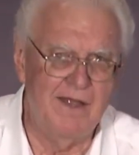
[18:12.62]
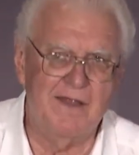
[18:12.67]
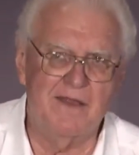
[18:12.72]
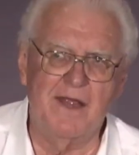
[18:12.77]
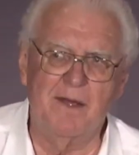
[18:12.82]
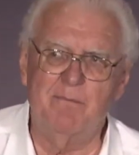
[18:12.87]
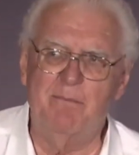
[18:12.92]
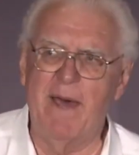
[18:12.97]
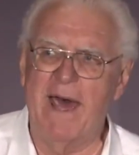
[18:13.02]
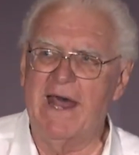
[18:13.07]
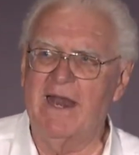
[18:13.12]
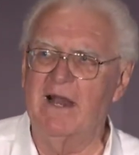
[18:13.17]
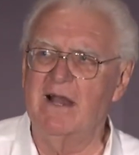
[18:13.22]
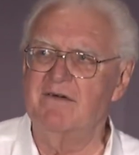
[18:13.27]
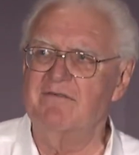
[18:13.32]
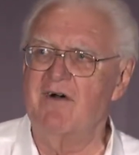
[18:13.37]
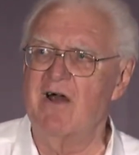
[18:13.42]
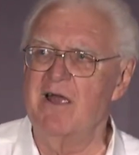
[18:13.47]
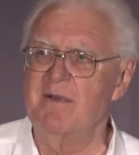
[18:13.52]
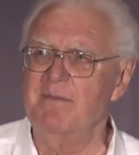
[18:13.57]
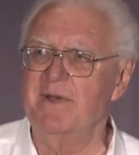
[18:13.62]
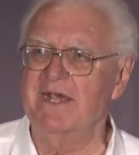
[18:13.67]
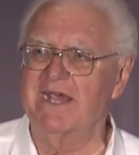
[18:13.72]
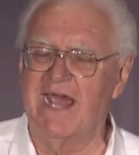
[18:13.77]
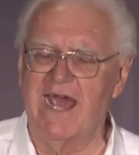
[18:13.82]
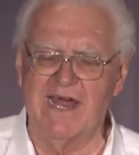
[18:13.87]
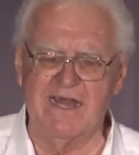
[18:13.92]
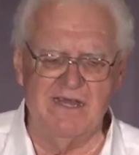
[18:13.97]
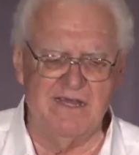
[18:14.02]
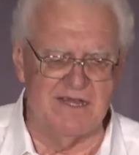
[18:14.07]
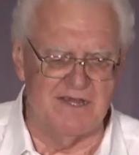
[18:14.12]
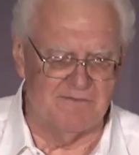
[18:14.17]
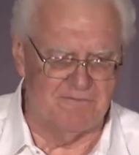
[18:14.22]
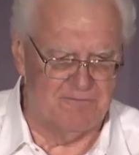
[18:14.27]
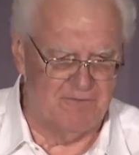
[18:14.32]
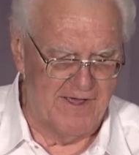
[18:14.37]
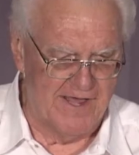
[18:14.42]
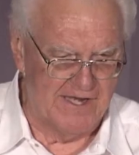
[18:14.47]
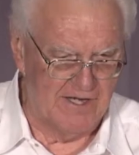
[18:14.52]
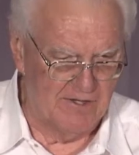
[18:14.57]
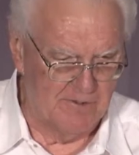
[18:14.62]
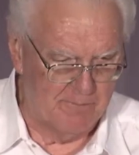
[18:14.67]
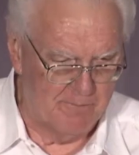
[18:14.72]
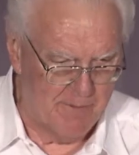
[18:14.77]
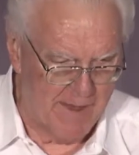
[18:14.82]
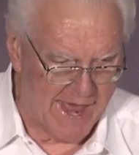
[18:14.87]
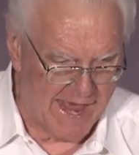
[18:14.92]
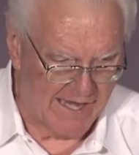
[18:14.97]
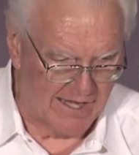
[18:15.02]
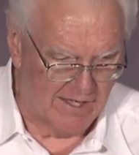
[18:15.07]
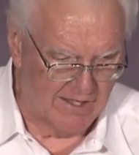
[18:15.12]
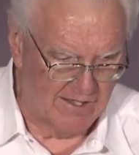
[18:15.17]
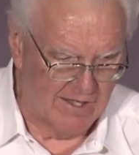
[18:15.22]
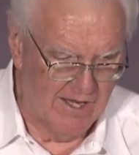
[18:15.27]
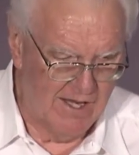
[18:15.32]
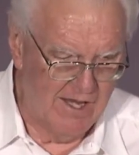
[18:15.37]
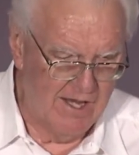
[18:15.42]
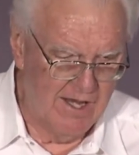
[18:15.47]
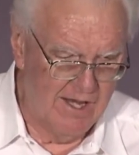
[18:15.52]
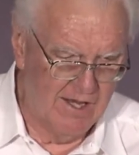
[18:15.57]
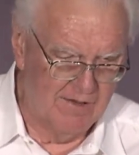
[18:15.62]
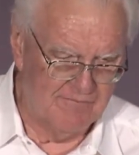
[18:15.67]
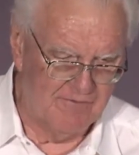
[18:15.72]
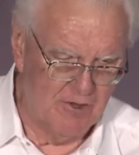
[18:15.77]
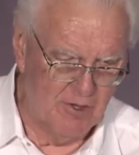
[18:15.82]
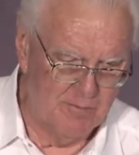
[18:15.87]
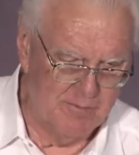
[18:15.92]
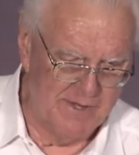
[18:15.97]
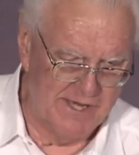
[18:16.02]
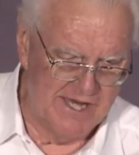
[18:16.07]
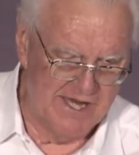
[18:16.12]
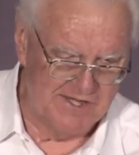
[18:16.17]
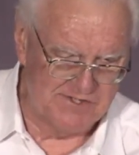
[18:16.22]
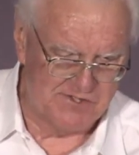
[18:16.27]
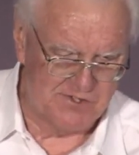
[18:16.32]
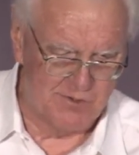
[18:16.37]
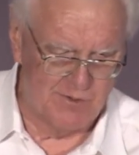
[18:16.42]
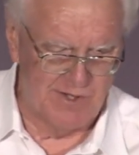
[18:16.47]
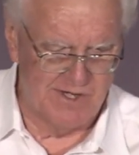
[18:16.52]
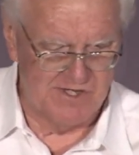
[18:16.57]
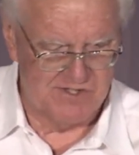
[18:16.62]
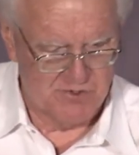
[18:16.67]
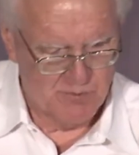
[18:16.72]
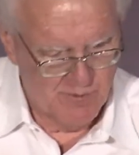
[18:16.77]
The Battle of Armageddon, the final battle of human history as